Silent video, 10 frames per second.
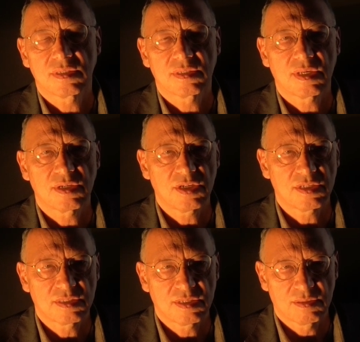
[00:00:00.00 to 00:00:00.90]

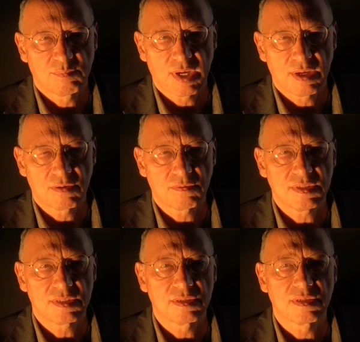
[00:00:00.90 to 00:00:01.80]
suggested by
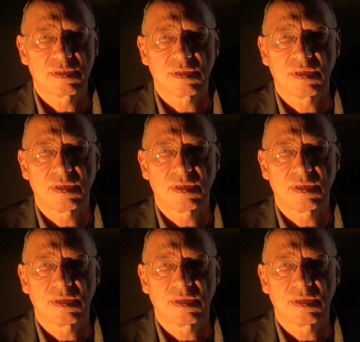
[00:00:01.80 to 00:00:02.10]
recent